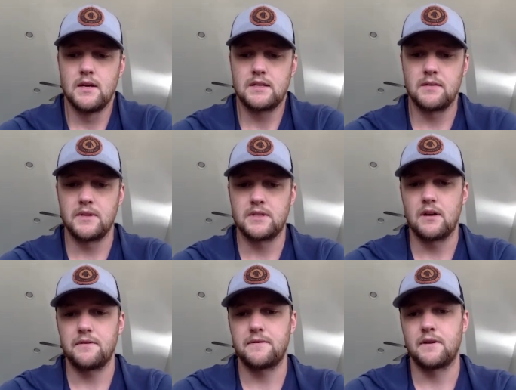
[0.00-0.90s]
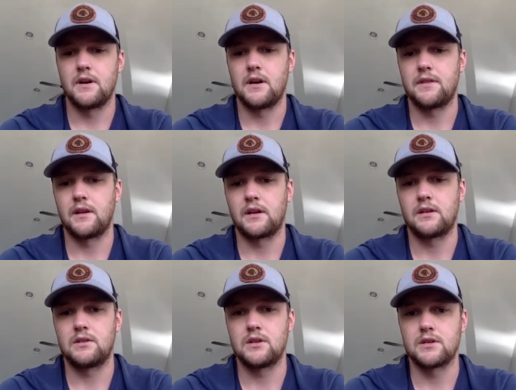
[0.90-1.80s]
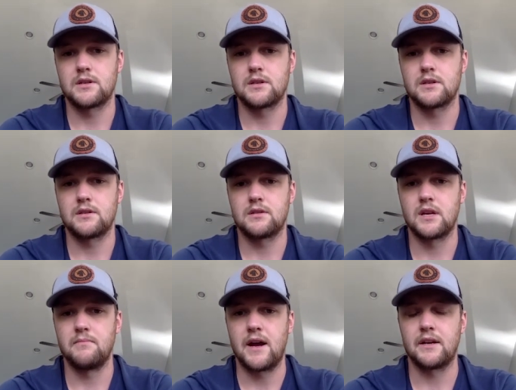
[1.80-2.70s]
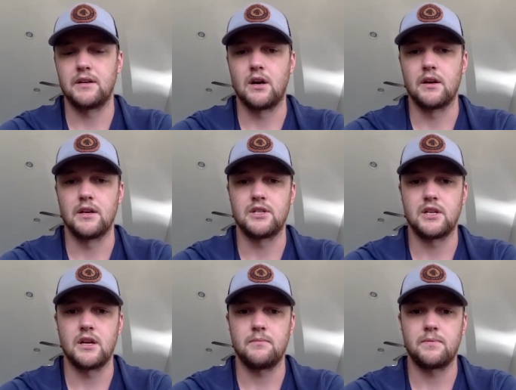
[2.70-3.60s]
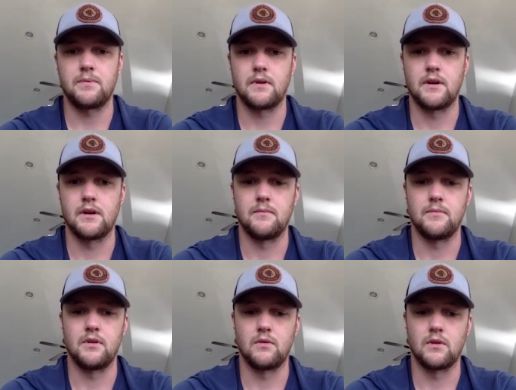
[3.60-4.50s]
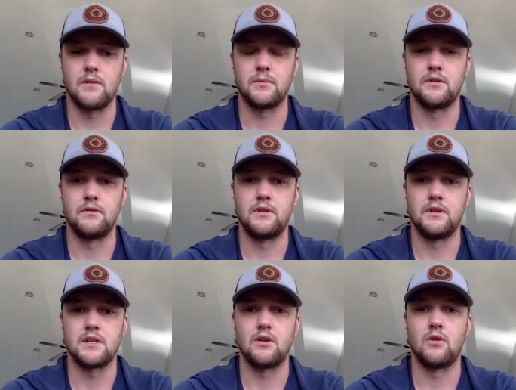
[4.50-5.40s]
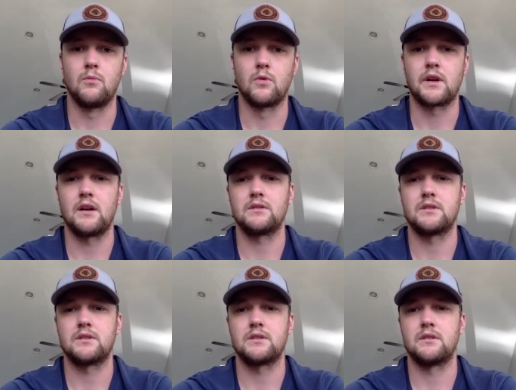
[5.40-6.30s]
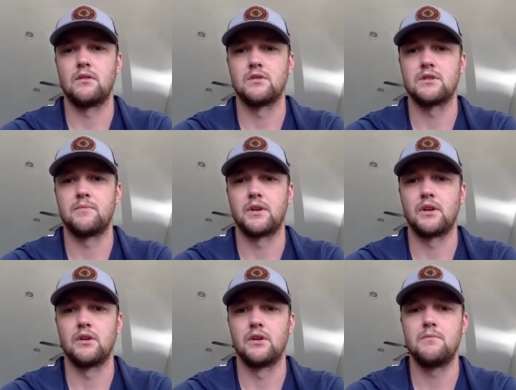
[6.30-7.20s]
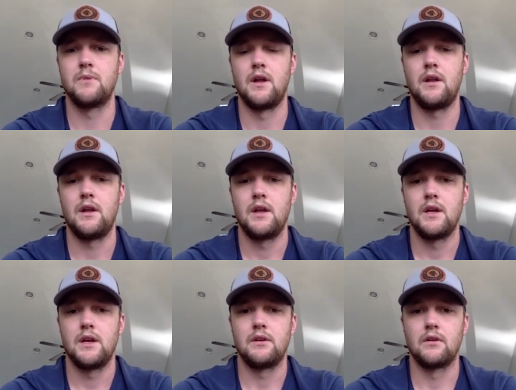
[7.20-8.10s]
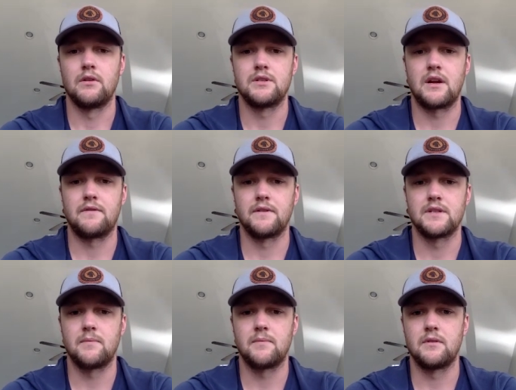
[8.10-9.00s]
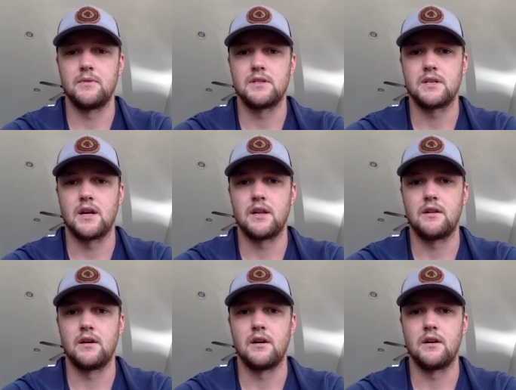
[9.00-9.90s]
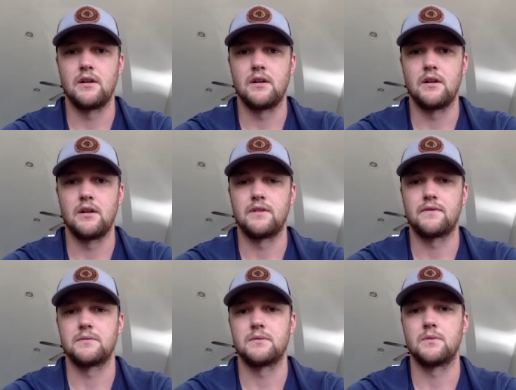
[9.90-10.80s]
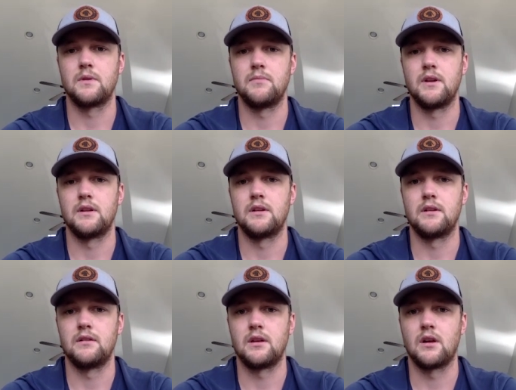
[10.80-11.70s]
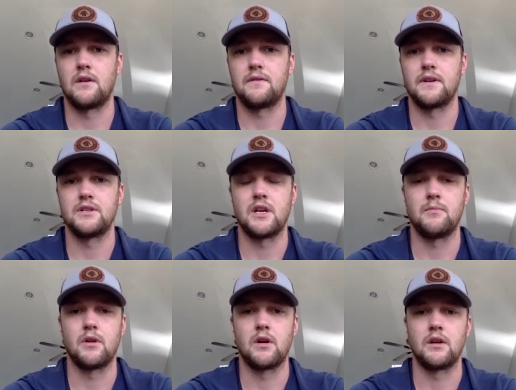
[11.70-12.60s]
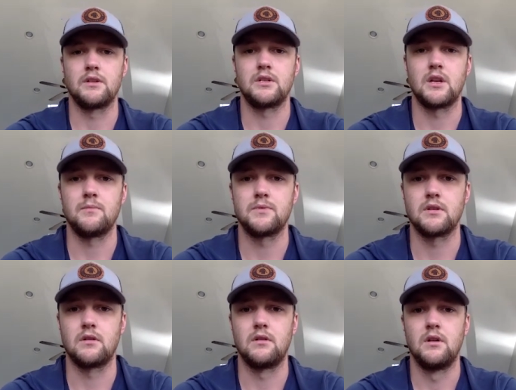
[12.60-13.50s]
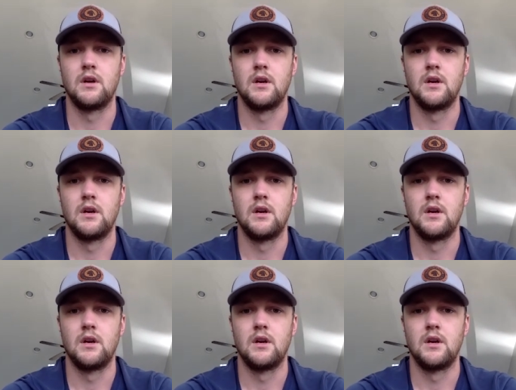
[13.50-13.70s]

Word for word: it's gonna be tough. Uh, I think just just getting back into on ice shape. Um, you know, we're able to do these in home workouts, and, and those have been good, but you know, there's definitely something to be said. Uh, you know the difference between being in, in off ice shape and on ice shape. So